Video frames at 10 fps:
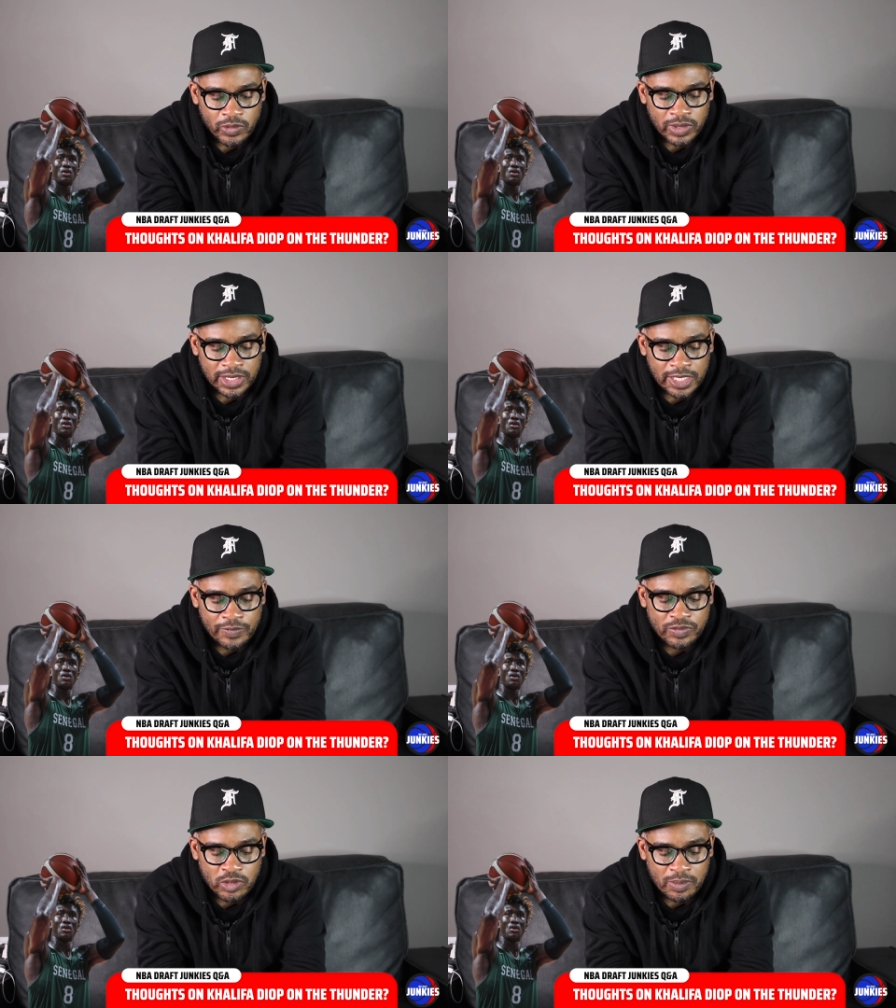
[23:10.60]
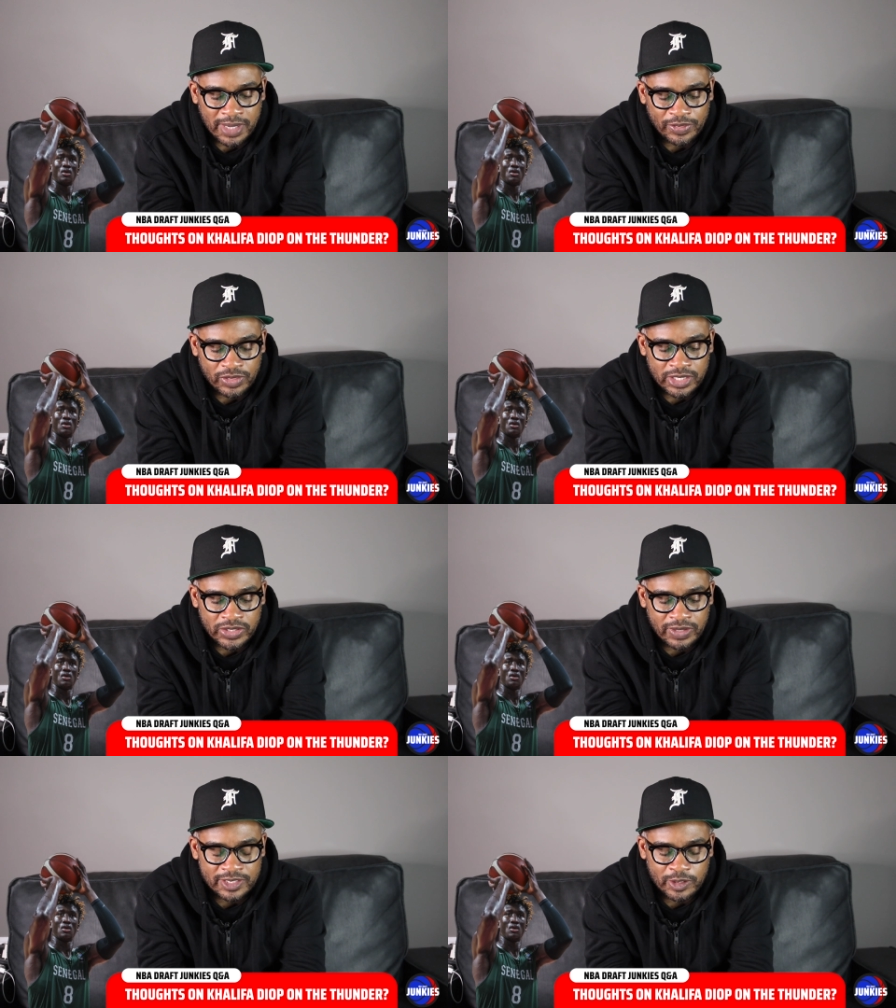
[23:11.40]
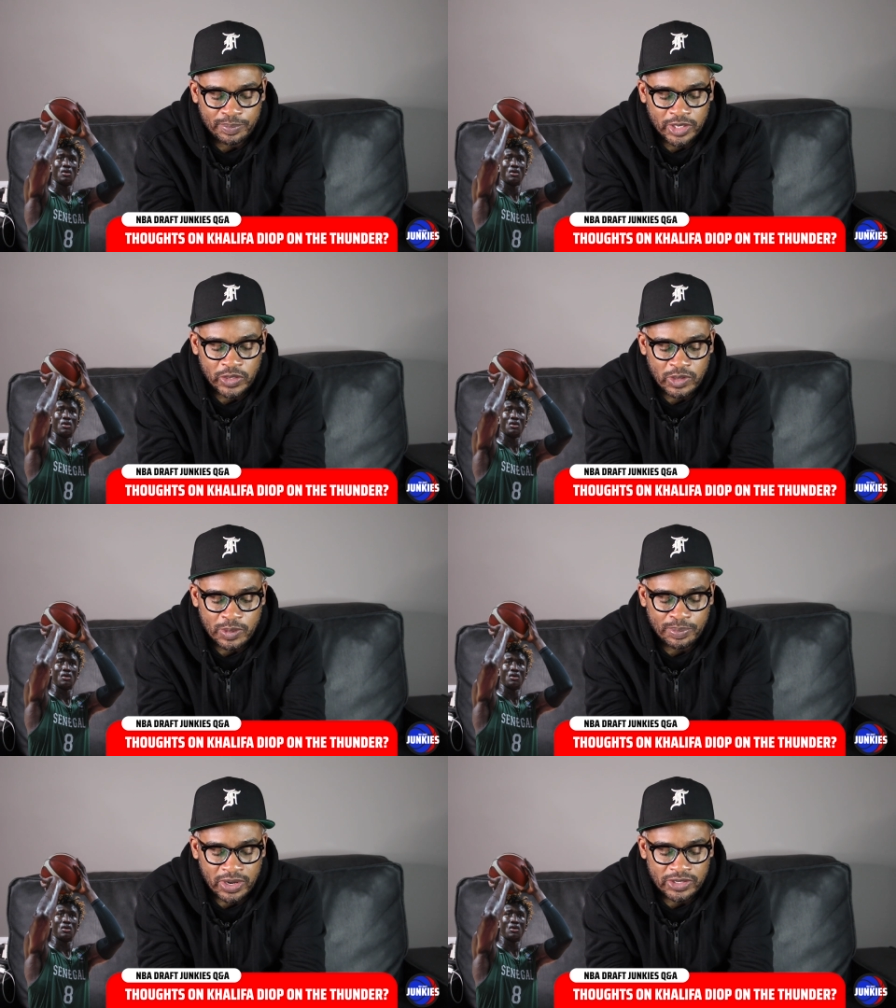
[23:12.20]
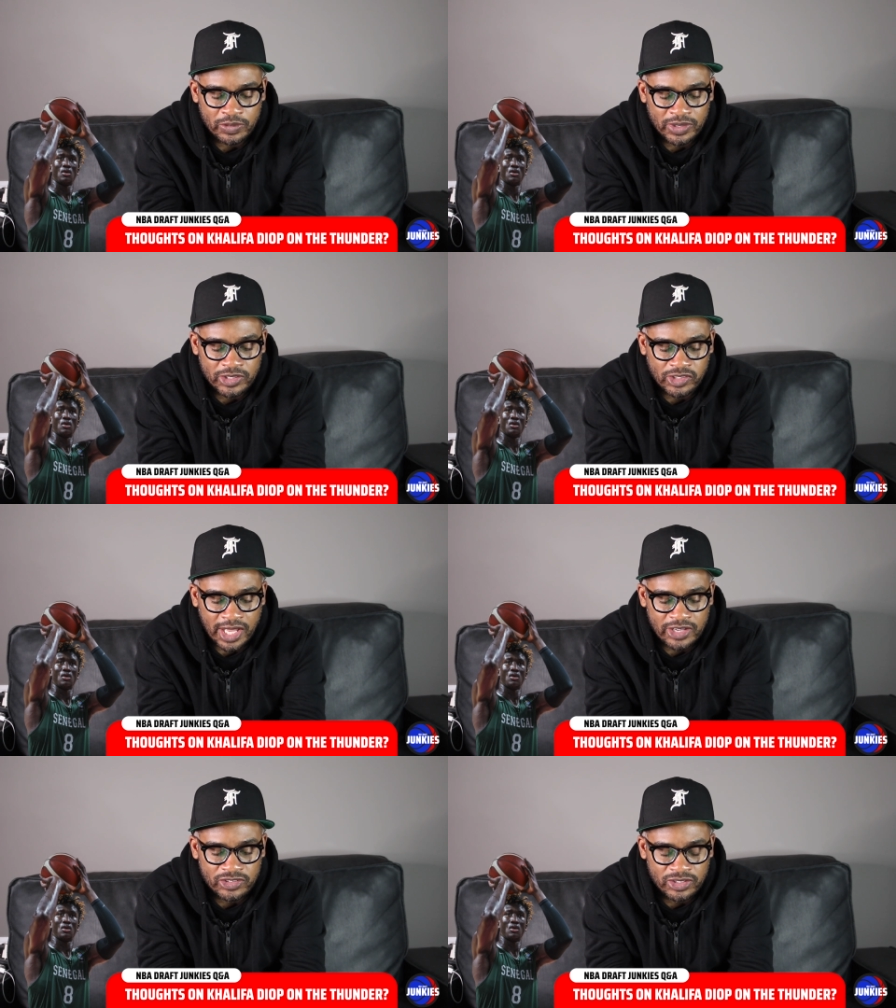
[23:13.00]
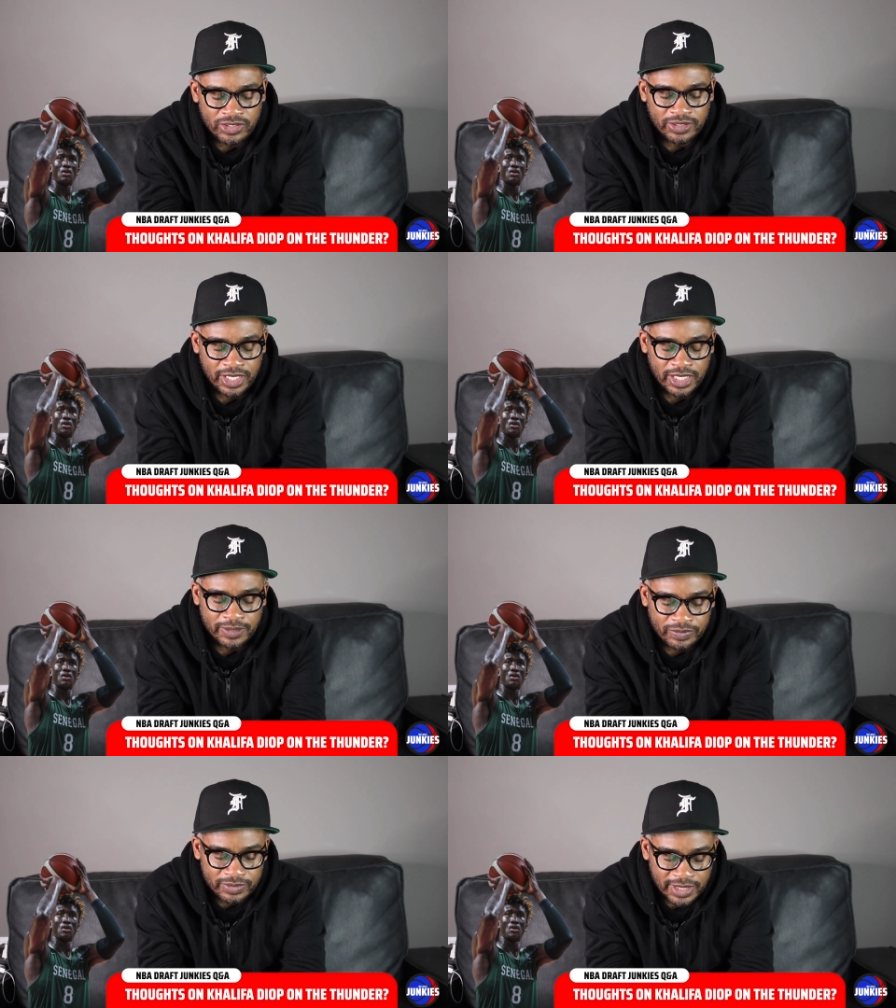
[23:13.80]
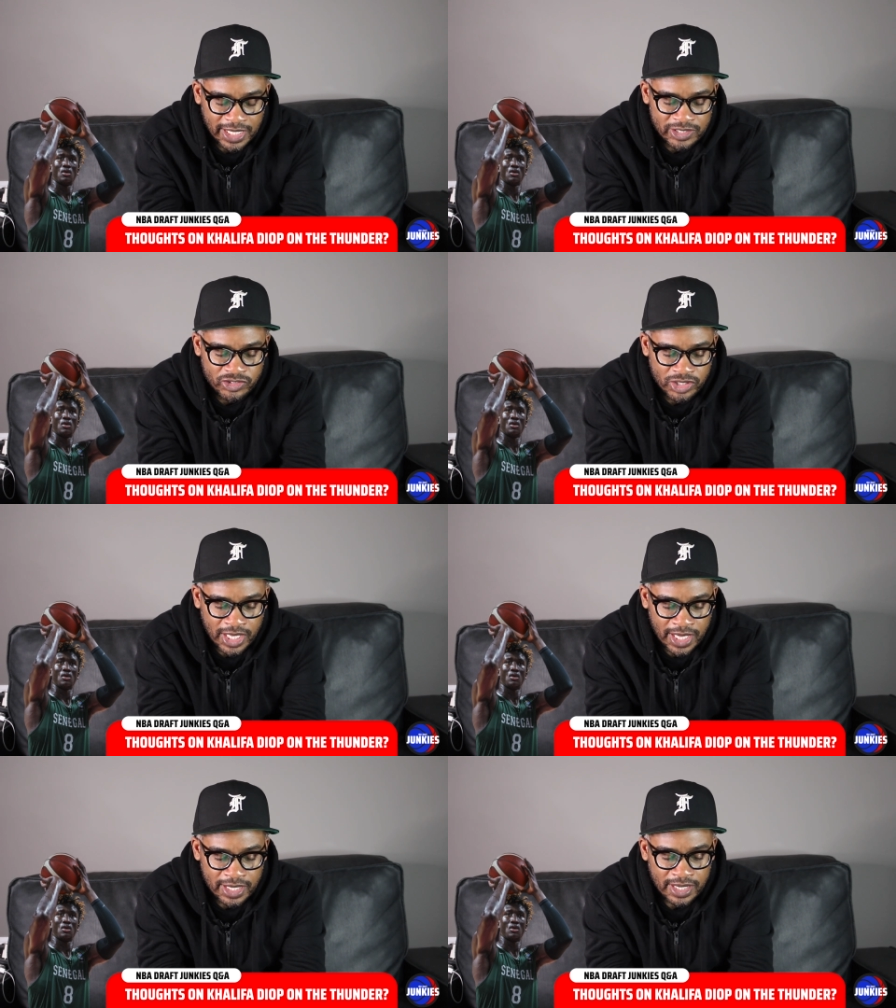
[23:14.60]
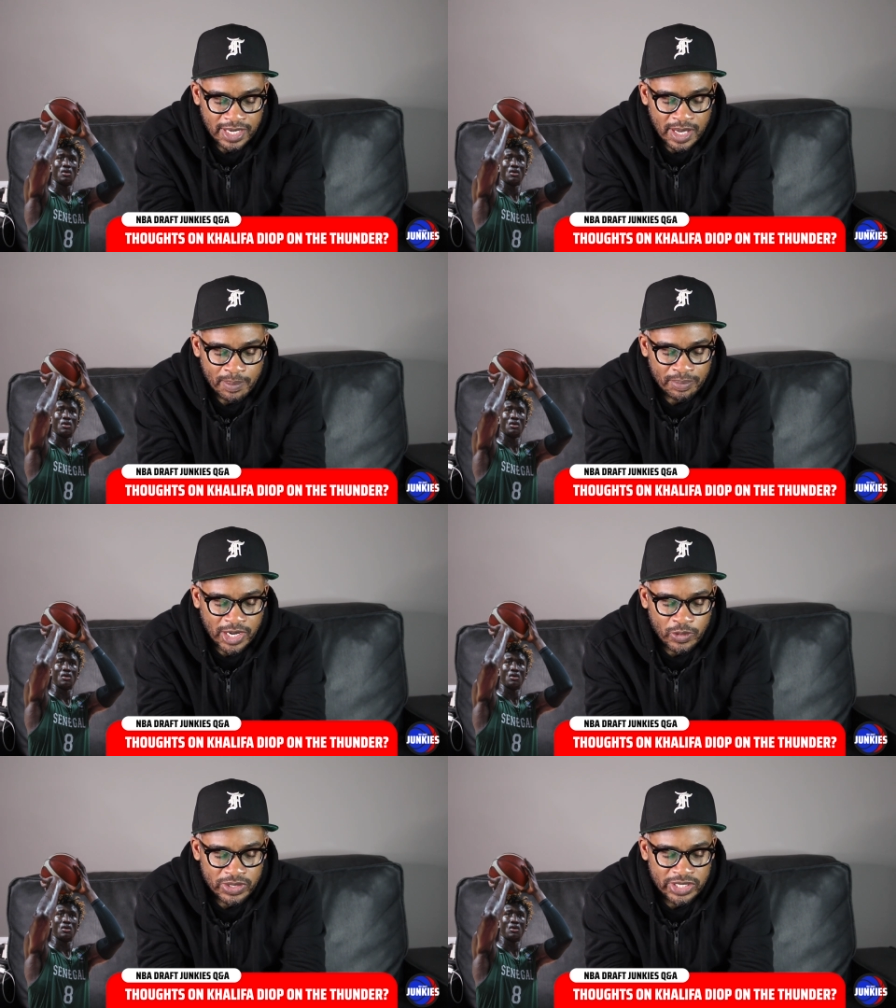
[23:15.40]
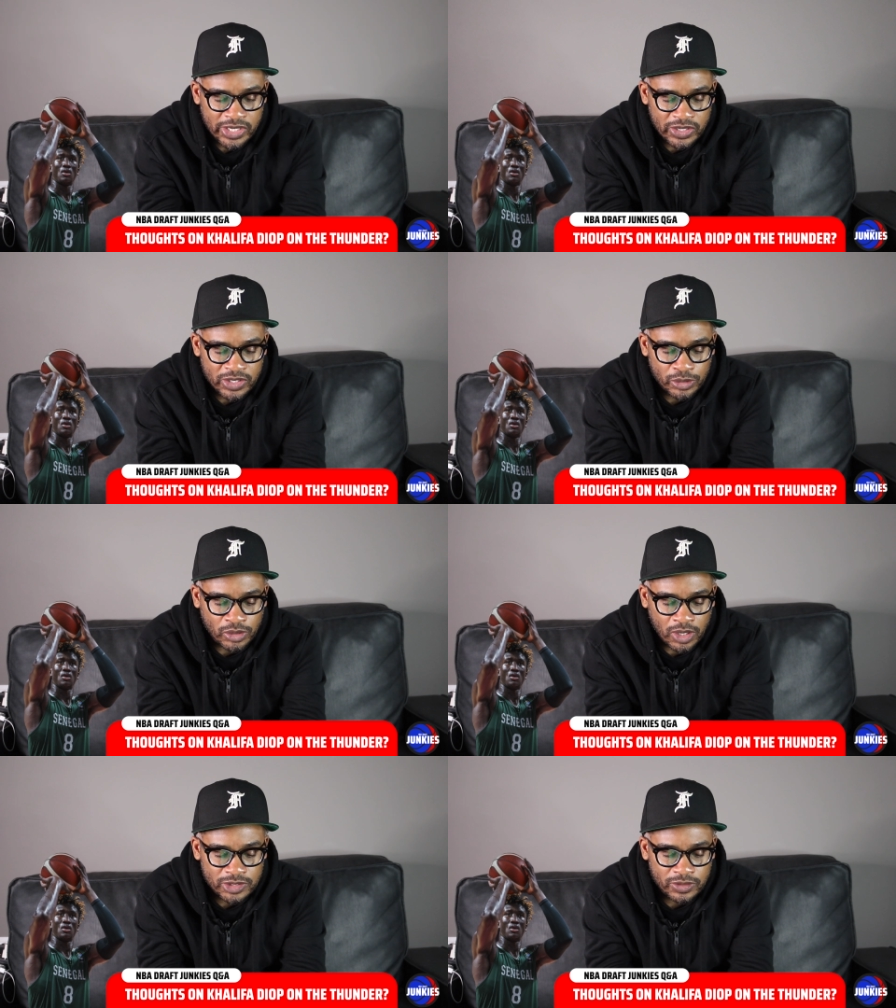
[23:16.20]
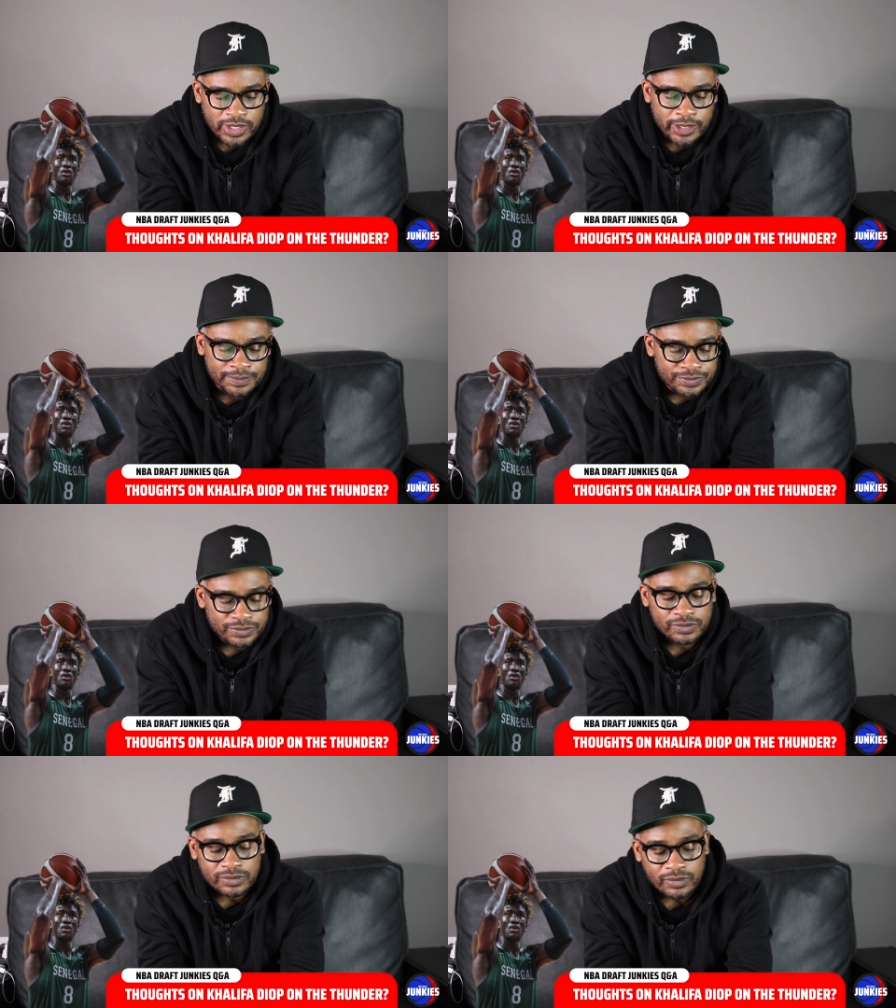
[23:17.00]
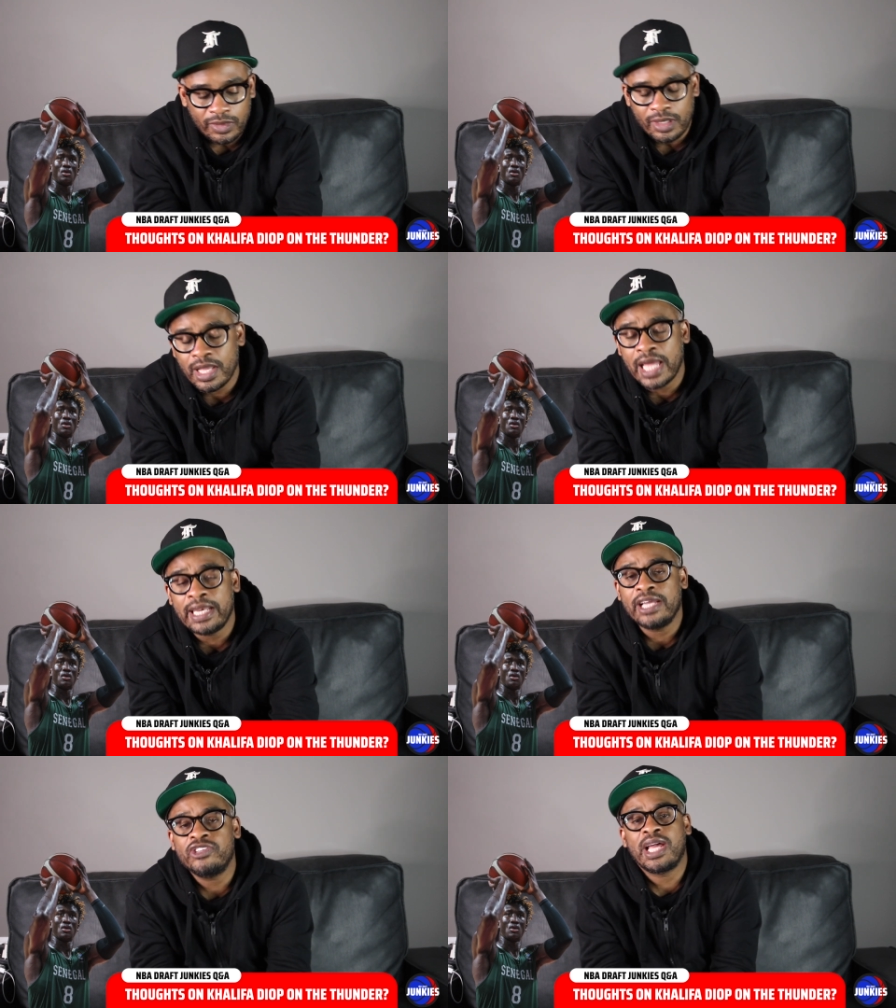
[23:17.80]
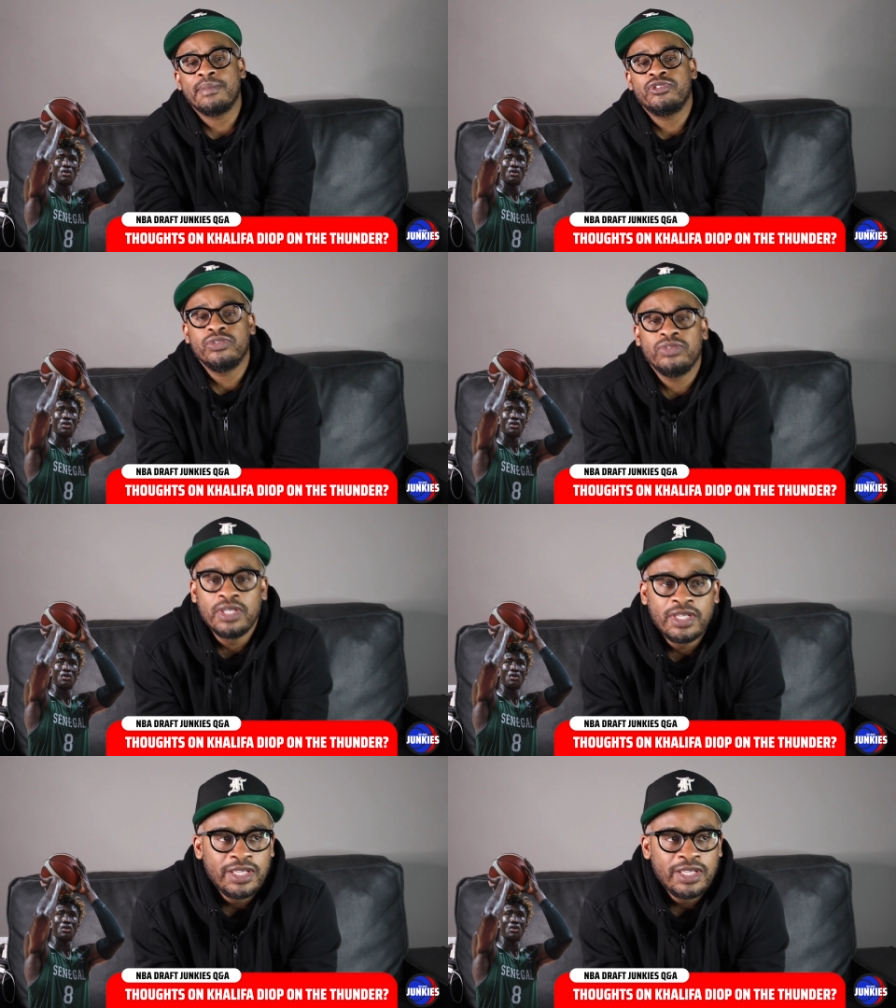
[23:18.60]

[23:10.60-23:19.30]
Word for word: Would love him on my Thunder as a pick-and-roll partner with Josh and, and S G A, but I want to hear your thoughts on him. I like Diop, too.